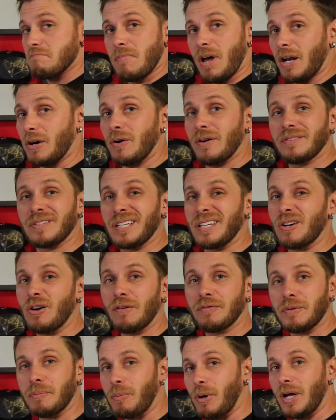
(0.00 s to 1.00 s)
I don't have to get
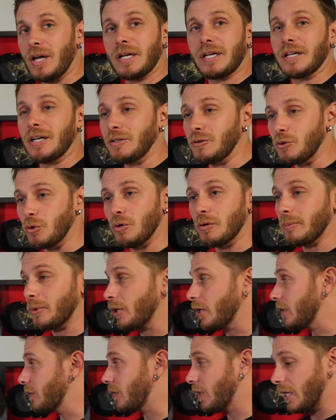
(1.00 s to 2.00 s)
off the bike and undo them
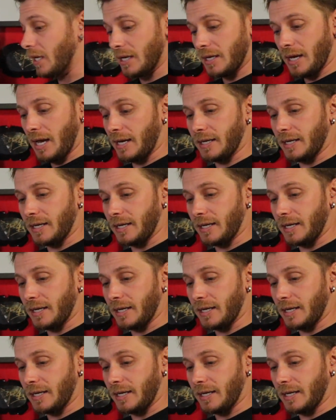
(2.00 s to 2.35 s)
or anything.